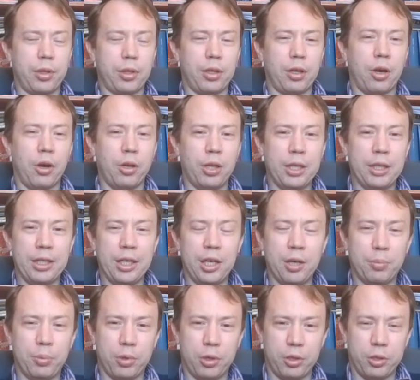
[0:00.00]

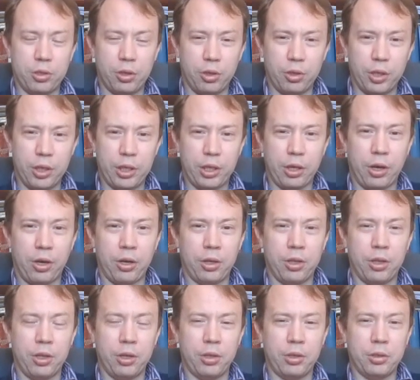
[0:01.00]
Neoplatonic,
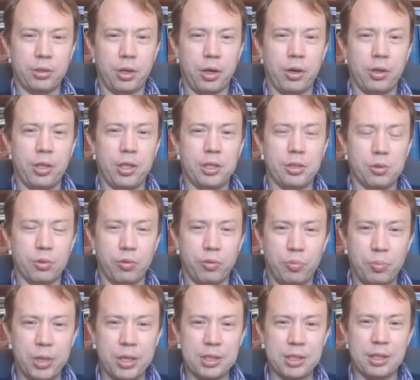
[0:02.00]
early sort of
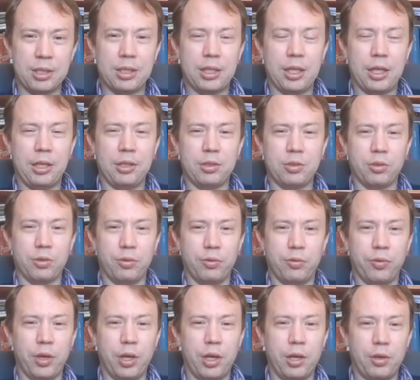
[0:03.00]
Byzantine sort
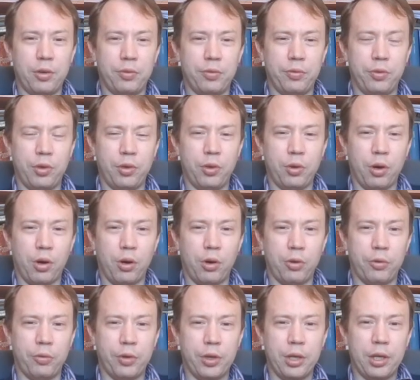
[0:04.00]
of view
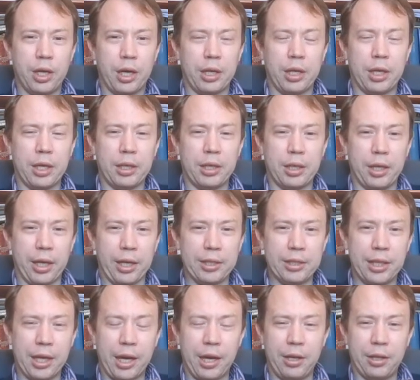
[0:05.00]
of a
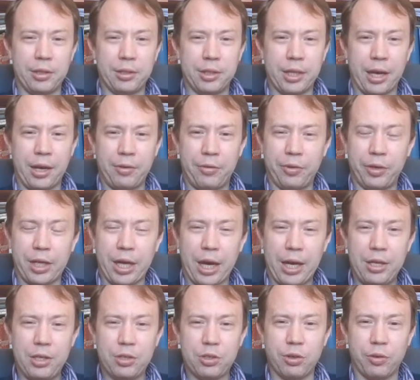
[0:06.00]

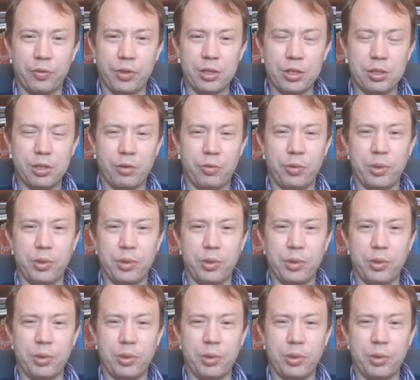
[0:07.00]
deification of the self.